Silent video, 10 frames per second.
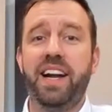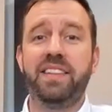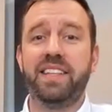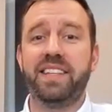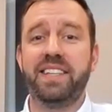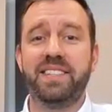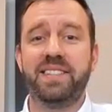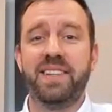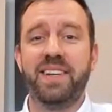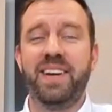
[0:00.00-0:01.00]
I think
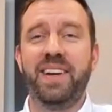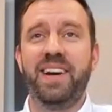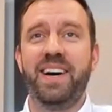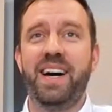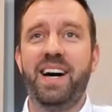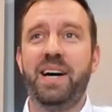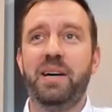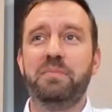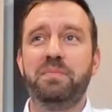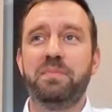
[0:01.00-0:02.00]
that's
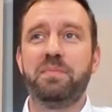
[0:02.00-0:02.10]
um